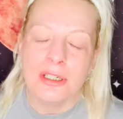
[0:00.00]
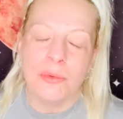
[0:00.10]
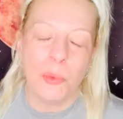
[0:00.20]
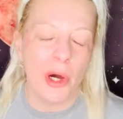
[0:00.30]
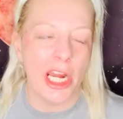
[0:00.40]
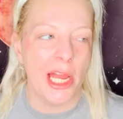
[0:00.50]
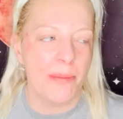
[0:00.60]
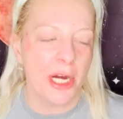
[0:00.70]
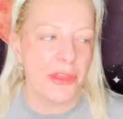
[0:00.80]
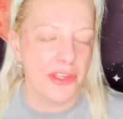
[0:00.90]
what I
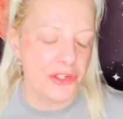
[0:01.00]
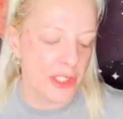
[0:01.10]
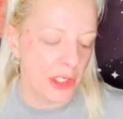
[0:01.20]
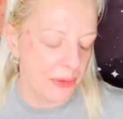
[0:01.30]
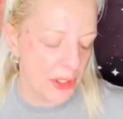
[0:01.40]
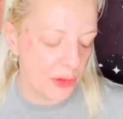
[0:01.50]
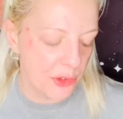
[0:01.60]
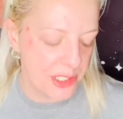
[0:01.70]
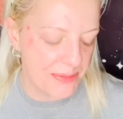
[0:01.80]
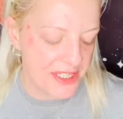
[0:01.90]
bought this year around
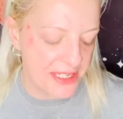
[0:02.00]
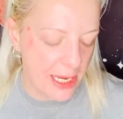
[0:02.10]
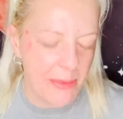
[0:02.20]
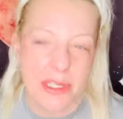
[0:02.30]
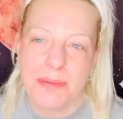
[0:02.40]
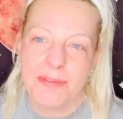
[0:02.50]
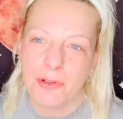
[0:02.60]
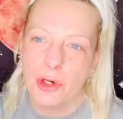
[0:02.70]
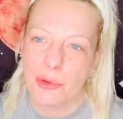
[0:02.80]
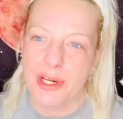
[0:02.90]
Christmas time is
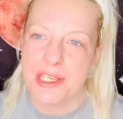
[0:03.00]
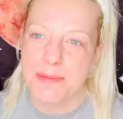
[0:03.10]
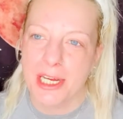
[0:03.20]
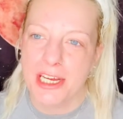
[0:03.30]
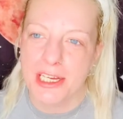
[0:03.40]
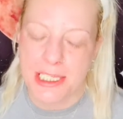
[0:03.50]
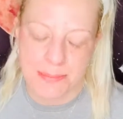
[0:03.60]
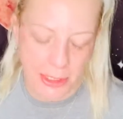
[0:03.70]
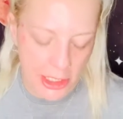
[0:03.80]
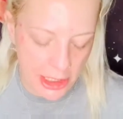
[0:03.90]
before Christmas,
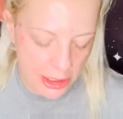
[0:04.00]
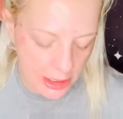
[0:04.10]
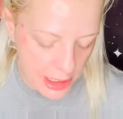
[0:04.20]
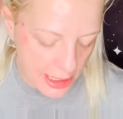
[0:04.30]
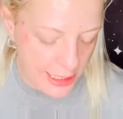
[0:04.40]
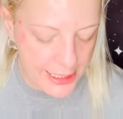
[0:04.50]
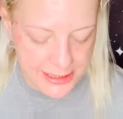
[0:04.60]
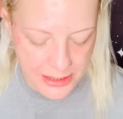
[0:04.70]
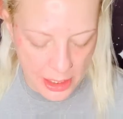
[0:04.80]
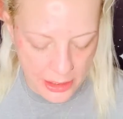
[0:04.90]
but
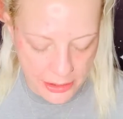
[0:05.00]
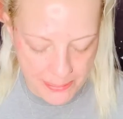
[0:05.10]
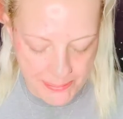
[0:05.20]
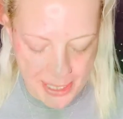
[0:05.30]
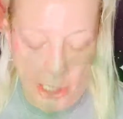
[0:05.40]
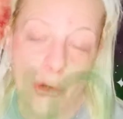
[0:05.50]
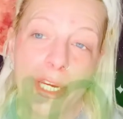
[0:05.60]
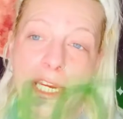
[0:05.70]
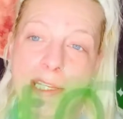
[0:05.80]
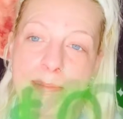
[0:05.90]
is the
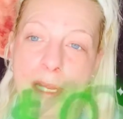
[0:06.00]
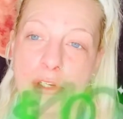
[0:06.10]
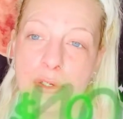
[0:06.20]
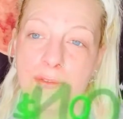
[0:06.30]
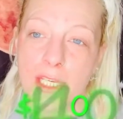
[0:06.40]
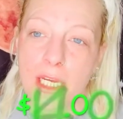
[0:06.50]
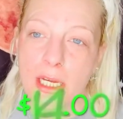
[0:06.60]
Berries by Juvia.